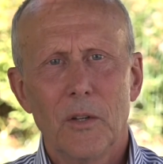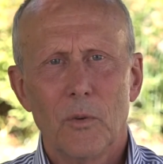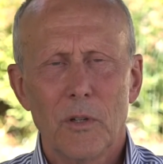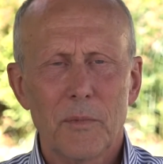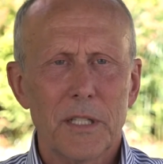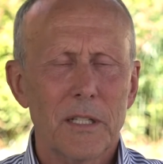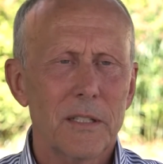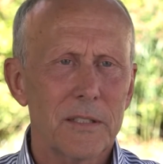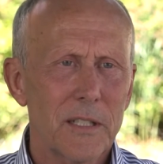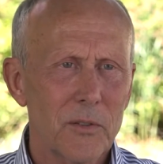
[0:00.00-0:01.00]
Wilmington
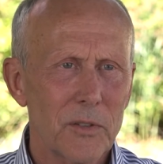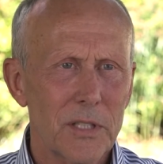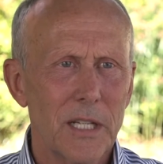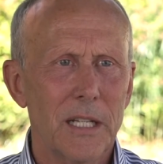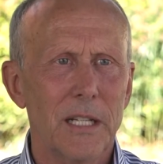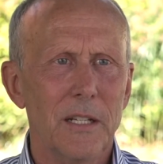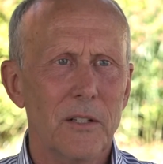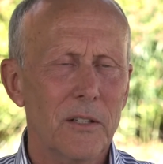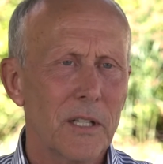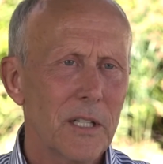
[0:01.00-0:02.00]
and Central State,
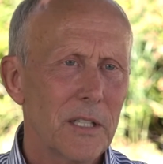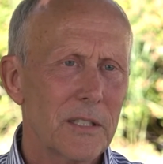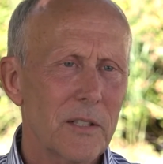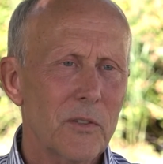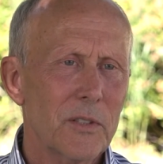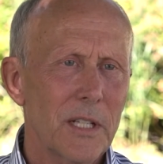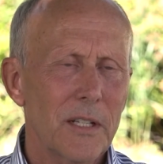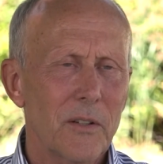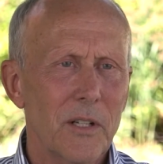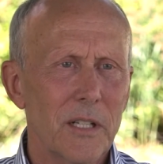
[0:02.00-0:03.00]
or Central
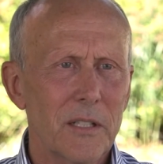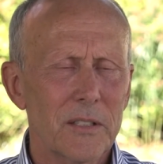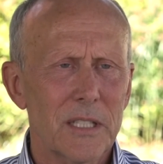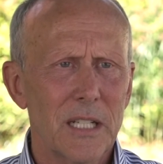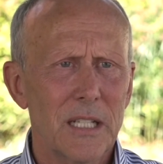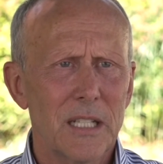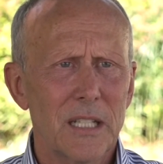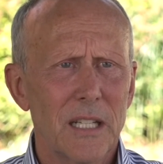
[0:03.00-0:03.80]
State and Ohio State.